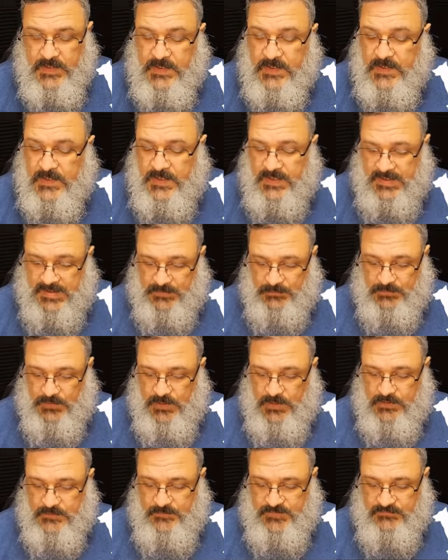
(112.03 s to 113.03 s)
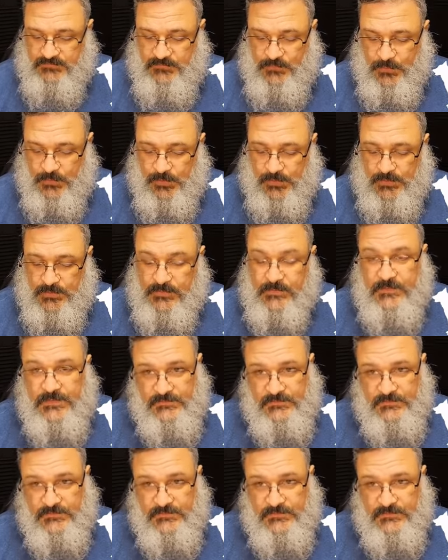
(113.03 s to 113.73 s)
How long before the